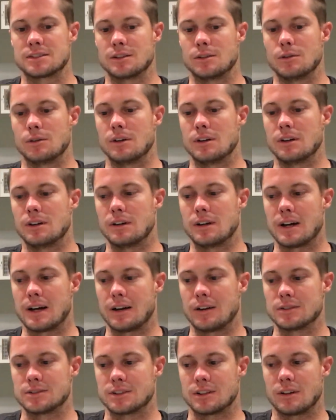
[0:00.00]
So a
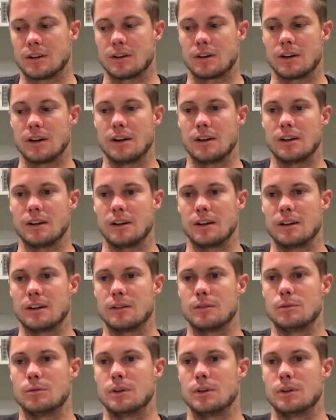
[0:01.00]
house in our area